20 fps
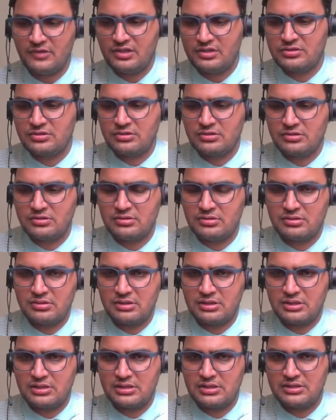
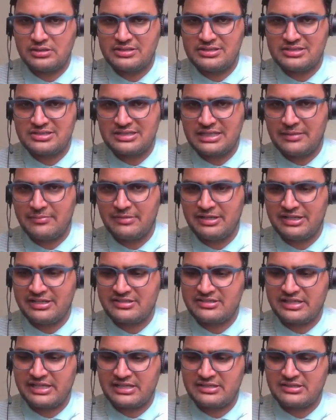So this time let's
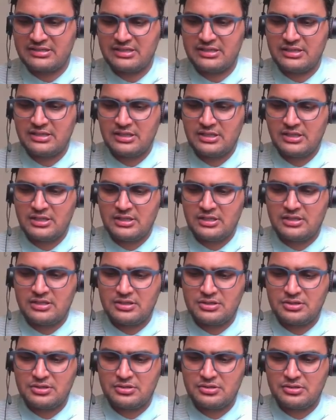take the
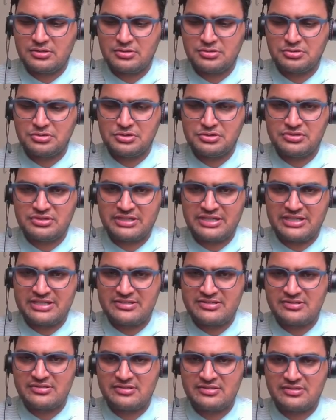two use case.
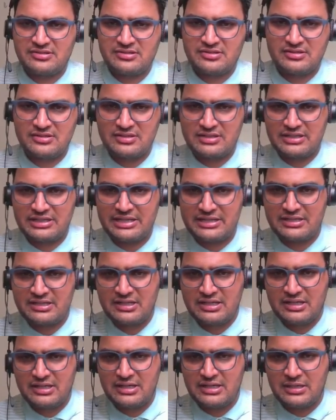Correct.
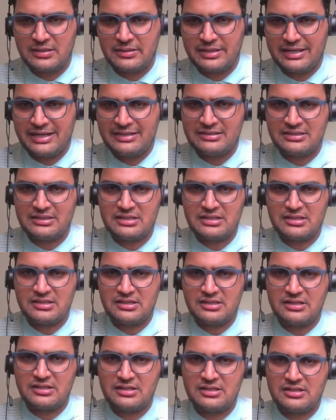
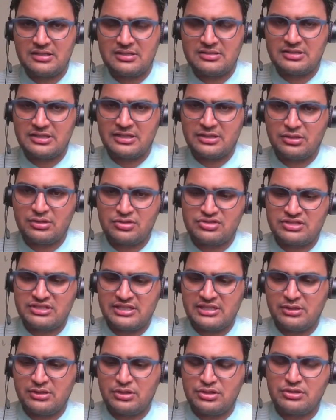Enter 3 cross
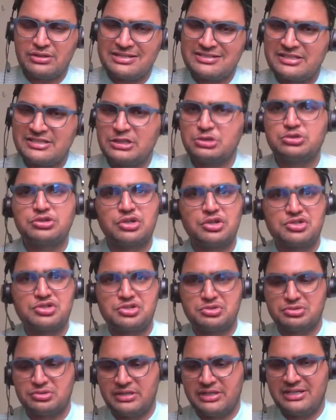3, or you can say 2 cross
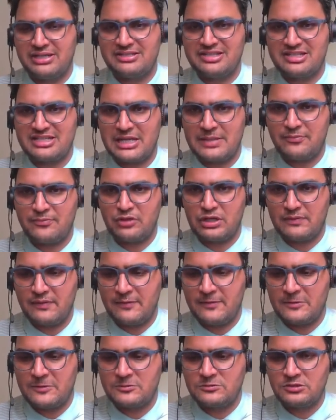2. Here this time what we
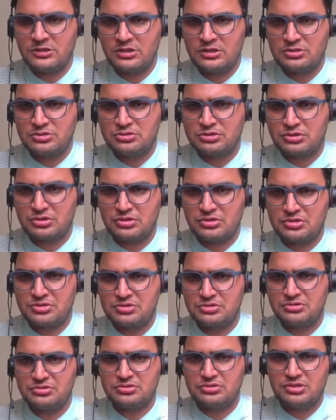will do, 2 cross
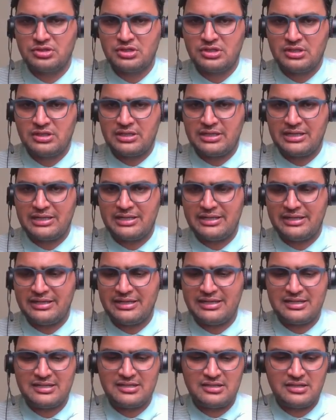2, and
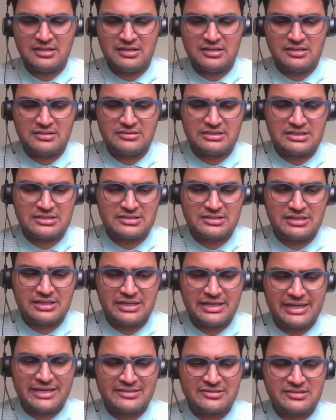here just
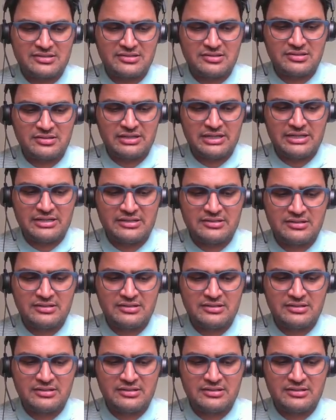x, right?